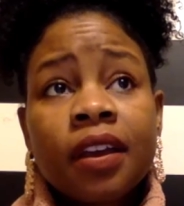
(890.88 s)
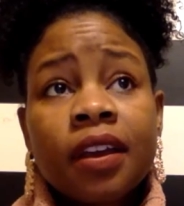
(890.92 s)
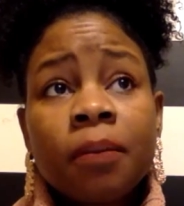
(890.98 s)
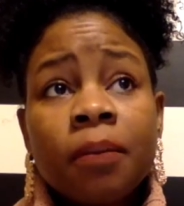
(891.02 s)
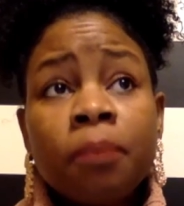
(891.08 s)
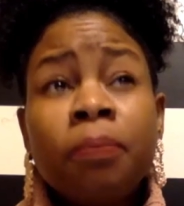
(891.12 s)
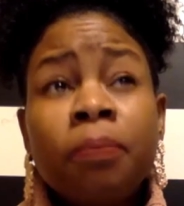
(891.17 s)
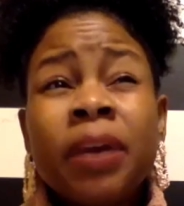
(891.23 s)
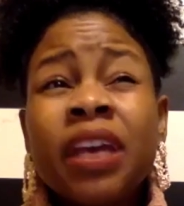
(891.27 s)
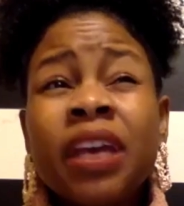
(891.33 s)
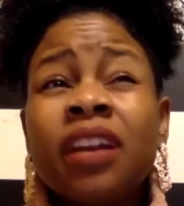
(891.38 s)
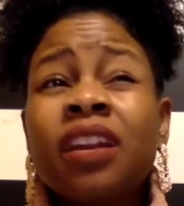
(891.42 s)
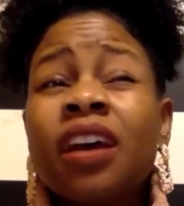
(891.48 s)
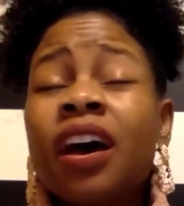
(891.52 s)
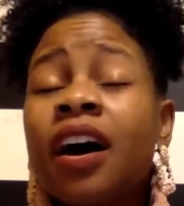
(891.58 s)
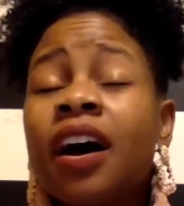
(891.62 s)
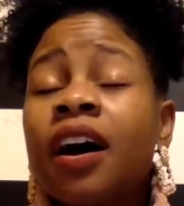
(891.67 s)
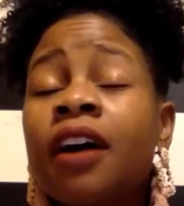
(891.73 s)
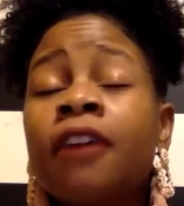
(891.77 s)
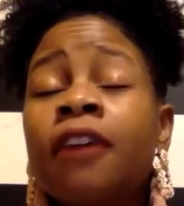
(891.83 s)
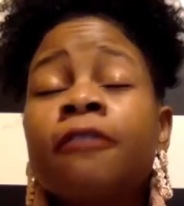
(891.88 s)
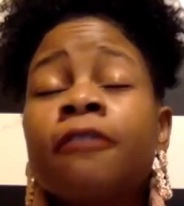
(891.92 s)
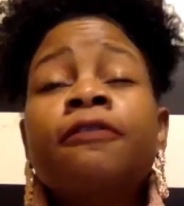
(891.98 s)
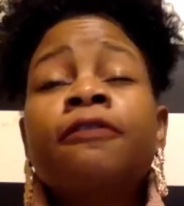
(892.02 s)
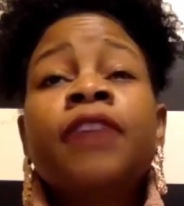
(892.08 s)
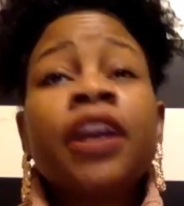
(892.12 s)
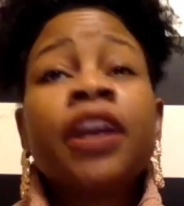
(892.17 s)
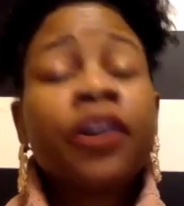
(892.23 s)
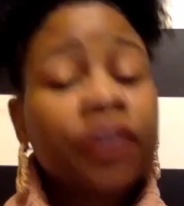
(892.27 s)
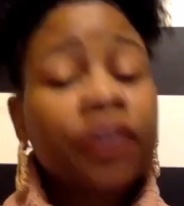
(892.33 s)
been a
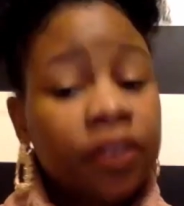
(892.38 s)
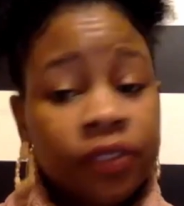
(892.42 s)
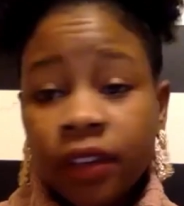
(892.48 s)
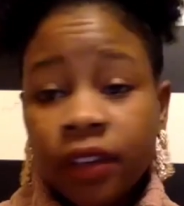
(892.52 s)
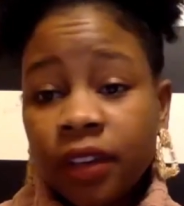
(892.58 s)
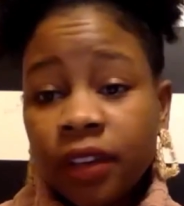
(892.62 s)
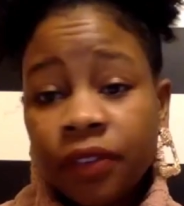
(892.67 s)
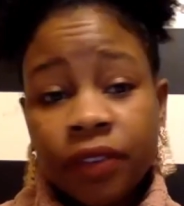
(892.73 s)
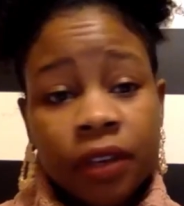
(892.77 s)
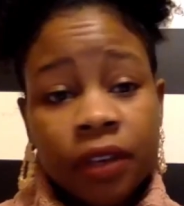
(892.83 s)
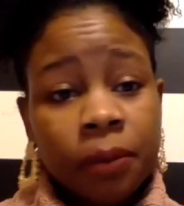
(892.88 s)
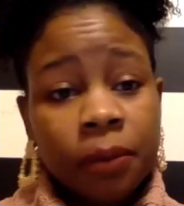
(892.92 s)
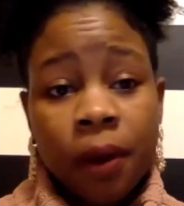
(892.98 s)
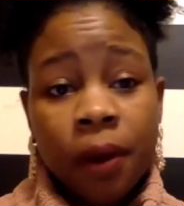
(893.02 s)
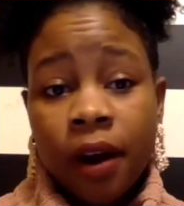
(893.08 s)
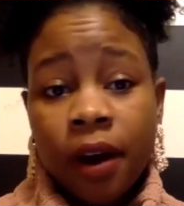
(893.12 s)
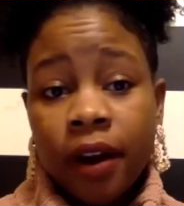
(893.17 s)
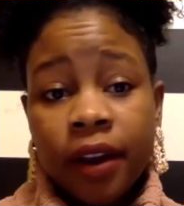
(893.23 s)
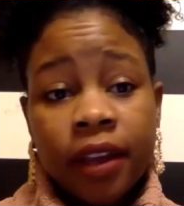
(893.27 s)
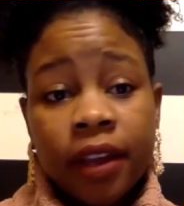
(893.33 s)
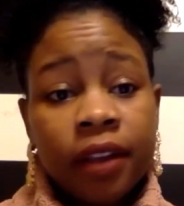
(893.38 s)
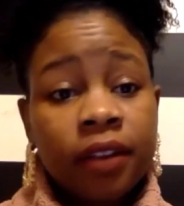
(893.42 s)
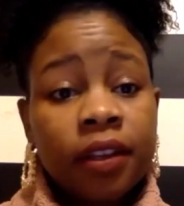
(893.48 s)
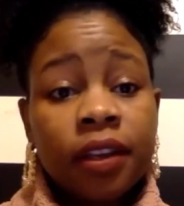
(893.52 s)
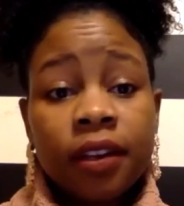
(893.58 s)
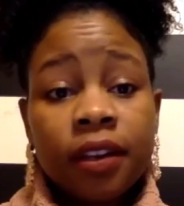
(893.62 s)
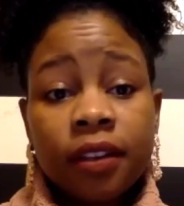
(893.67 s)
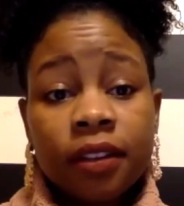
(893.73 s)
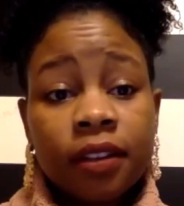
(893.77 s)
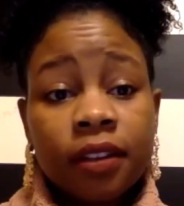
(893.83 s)
very significant part in
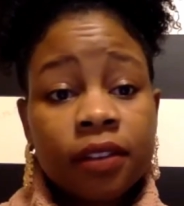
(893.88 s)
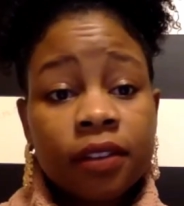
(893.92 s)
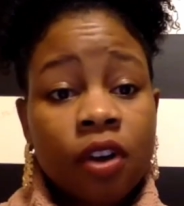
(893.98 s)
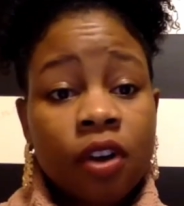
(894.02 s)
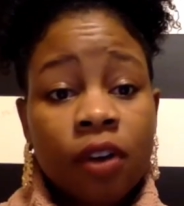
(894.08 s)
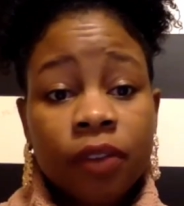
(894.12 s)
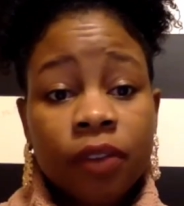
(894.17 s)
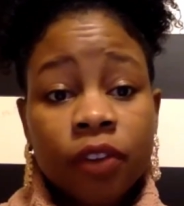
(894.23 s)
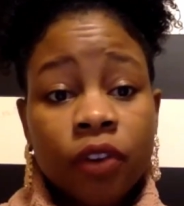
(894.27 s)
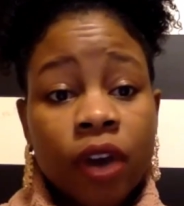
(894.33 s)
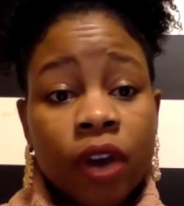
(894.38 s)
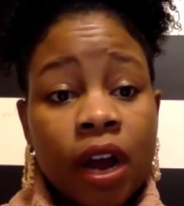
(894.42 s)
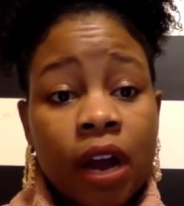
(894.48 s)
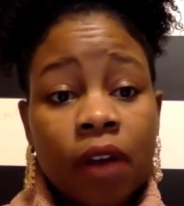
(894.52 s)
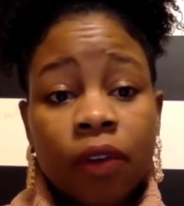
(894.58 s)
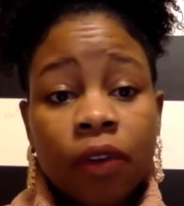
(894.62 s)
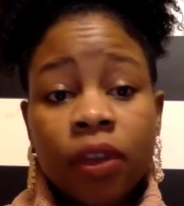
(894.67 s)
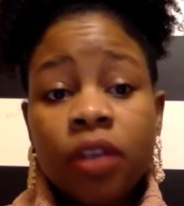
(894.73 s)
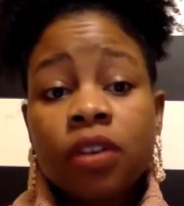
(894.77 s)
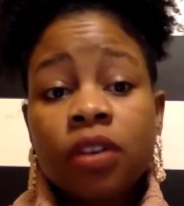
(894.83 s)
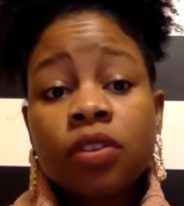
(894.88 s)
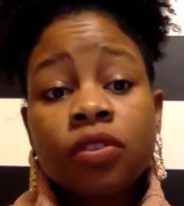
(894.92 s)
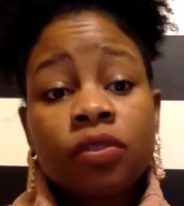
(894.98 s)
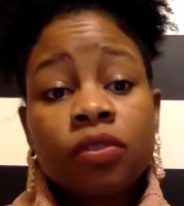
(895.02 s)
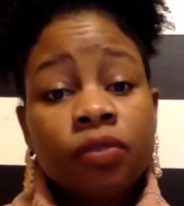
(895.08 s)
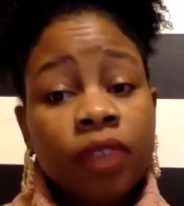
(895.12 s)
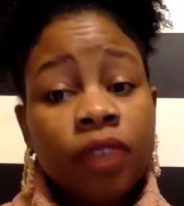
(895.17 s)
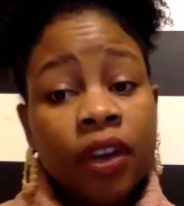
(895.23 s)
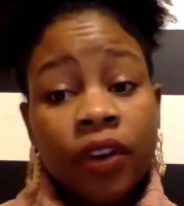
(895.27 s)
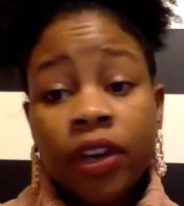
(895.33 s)
getting this off the ground. He is
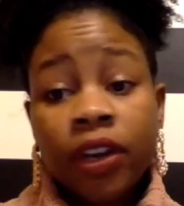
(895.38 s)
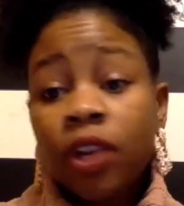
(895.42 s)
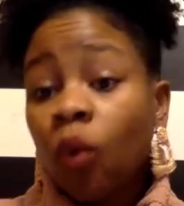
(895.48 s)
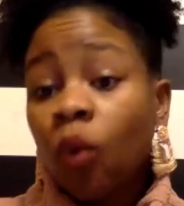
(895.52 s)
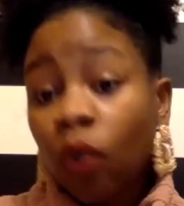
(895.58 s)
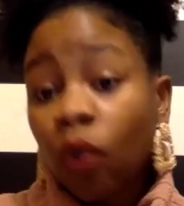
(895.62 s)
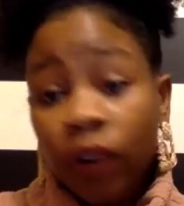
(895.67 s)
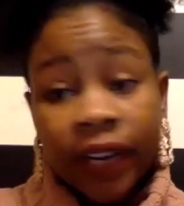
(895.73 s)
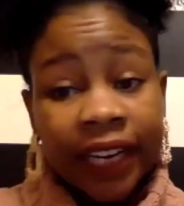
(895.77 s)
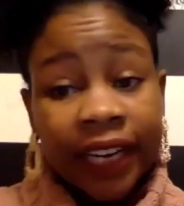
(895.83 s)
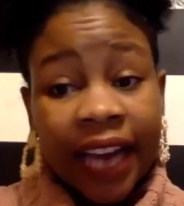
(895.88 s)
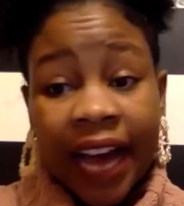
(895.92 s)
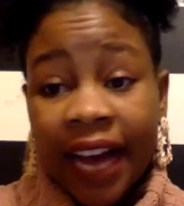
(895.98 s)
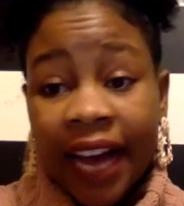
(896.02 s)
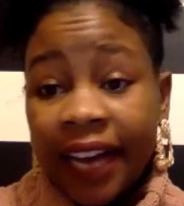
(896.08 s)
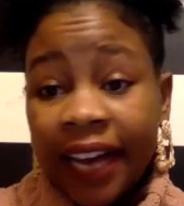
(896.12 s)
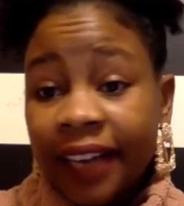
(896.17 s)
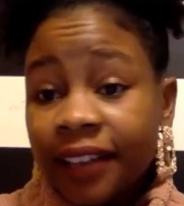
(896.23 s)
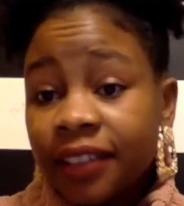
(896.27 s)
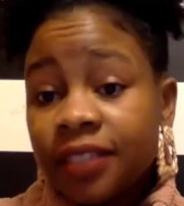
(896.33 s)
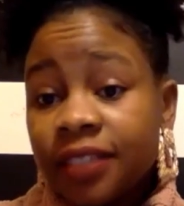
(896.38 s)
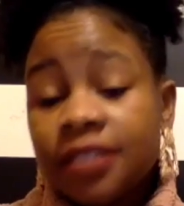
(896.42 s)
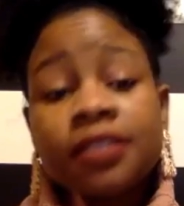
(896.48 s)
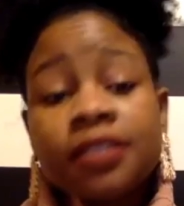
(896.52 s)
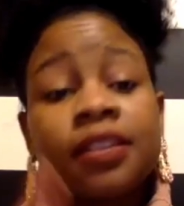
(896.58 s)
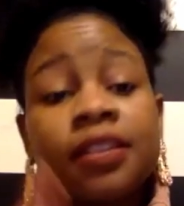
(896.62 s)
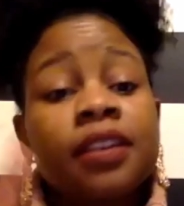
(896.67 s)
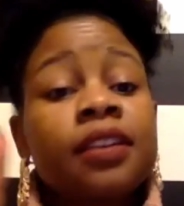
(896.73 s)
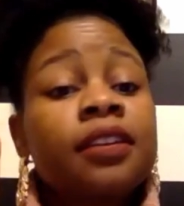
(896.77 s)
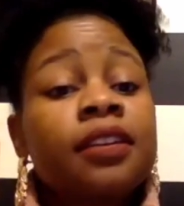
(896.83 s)
very organized,
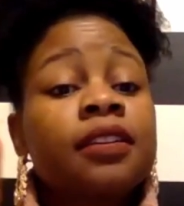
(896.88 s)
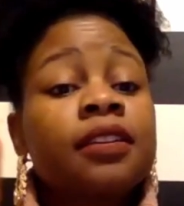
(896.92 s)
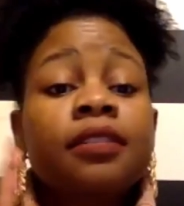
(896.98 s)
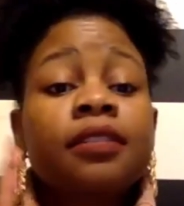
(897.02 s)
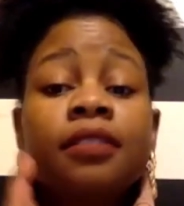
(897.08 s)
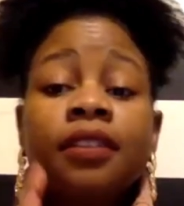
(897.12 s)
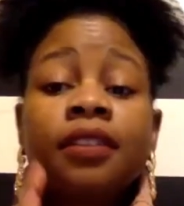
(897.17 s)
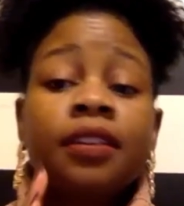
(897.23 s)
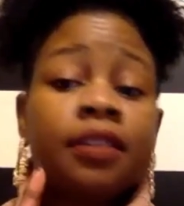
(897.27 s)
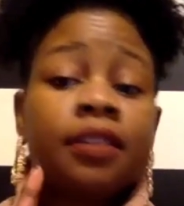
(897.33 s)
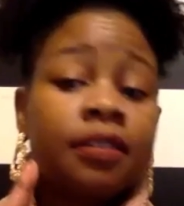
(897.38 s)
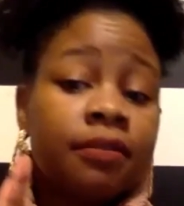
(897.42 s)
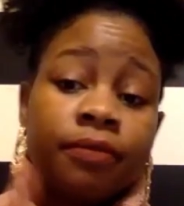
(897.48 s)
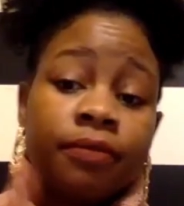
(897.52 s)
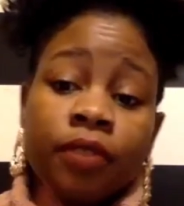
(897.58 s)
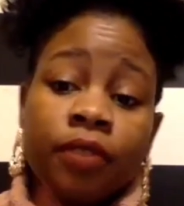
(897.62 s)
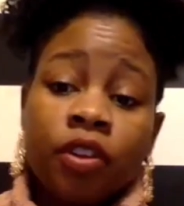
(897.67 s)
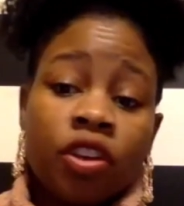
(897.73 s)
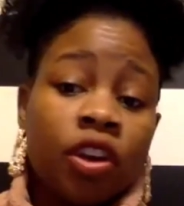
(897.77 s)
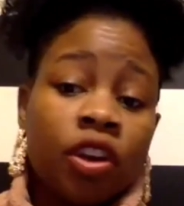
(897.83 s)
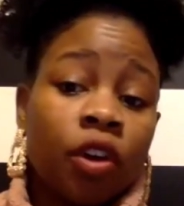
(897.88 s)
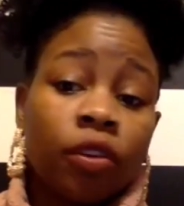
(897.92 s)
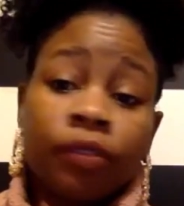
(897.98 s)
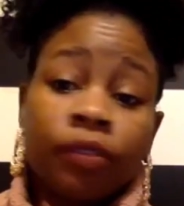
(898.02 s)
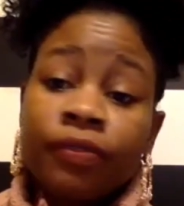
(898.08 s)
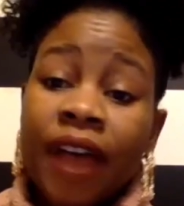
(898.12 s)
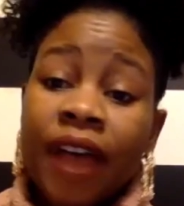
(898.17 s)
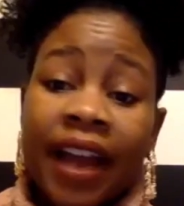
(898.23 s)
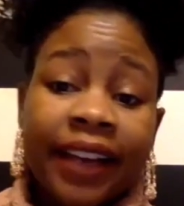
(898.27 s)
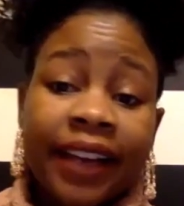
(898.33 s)
and he, the
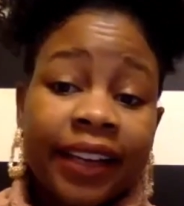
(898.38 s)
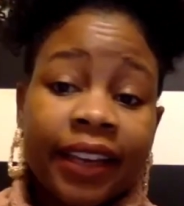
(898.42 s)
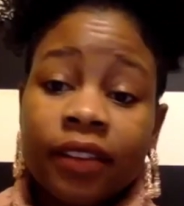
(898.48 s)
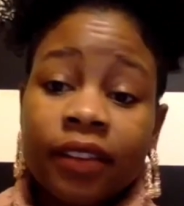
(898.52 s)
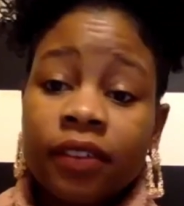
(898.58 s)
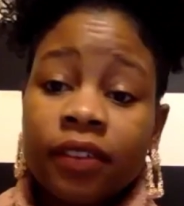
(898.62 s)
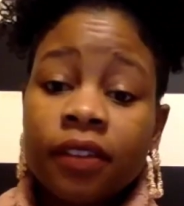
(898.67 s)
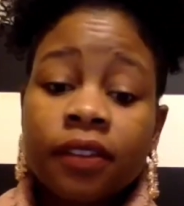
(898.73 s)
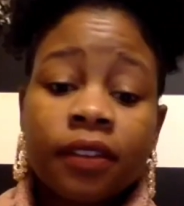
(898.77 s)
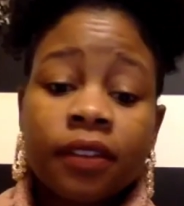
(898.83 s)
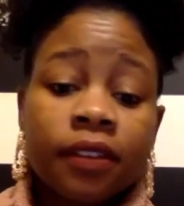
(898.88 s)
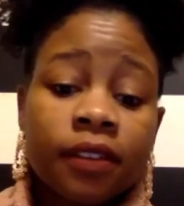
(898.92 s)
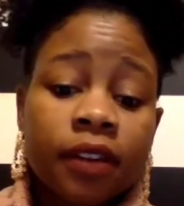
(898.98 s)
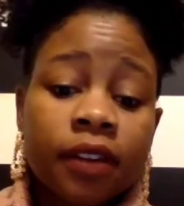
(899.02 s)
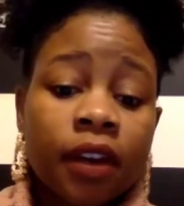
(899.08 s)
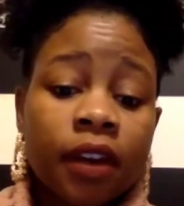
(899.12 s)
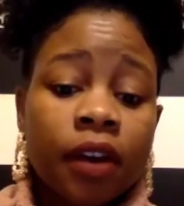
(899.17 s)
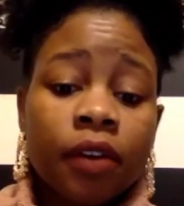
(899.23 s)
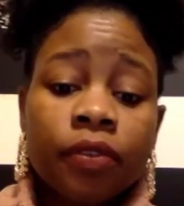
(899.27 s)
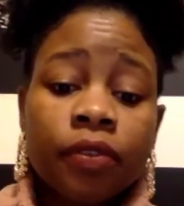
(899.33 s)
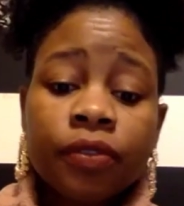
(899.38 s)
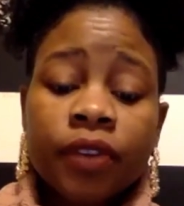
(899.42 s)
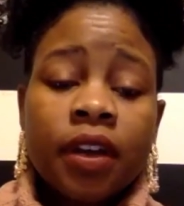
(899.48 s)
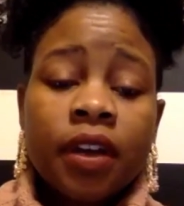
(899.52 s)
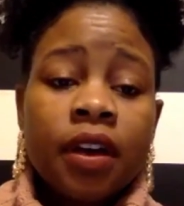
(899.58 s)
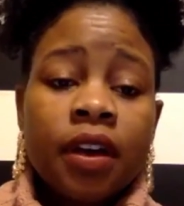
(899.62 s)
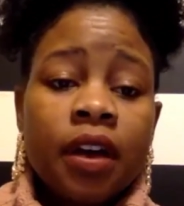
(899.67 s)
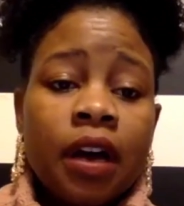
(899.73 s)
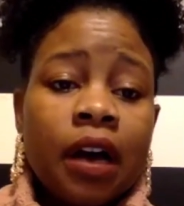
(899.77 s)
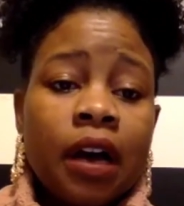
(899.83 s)
finances and stuff.
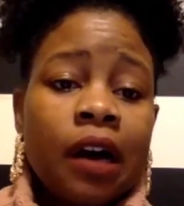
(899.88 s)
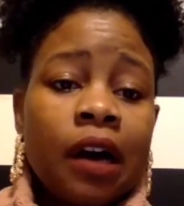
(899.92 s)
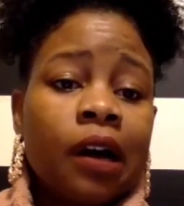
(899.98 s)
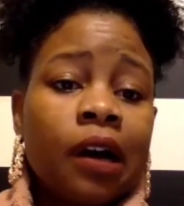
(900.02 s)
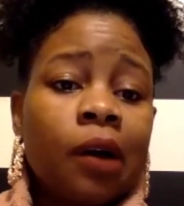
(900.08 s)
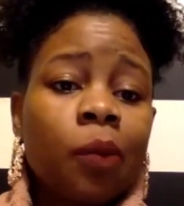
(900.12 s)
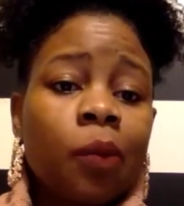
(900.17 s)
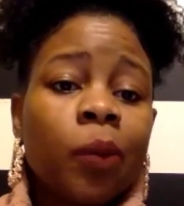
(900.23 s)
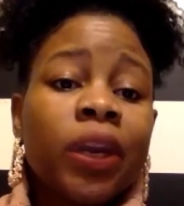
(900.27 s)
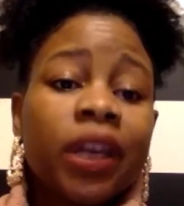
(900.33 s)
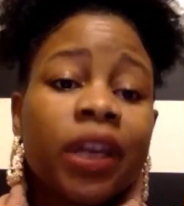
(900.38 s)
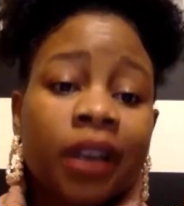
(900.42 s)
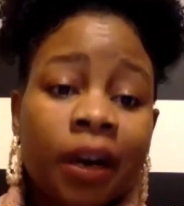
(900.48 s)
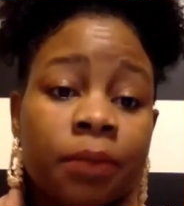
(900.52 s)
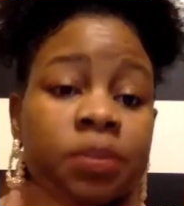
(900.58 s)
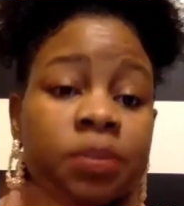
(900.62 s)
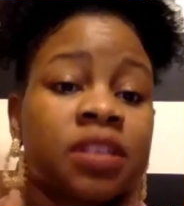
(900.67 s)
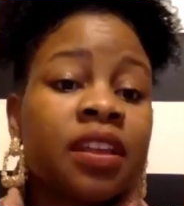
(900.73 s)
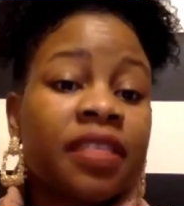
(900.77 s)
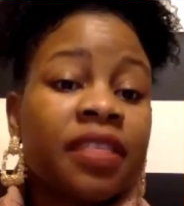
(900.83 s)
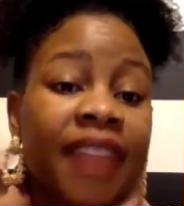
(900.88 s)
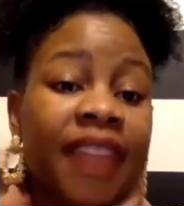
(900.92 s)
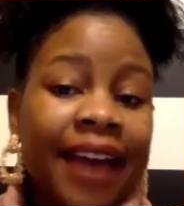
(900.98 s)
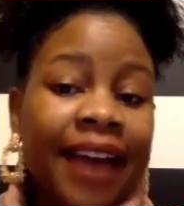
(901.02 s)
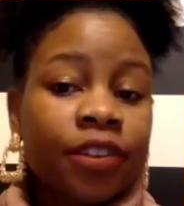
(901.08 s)
When it comes to that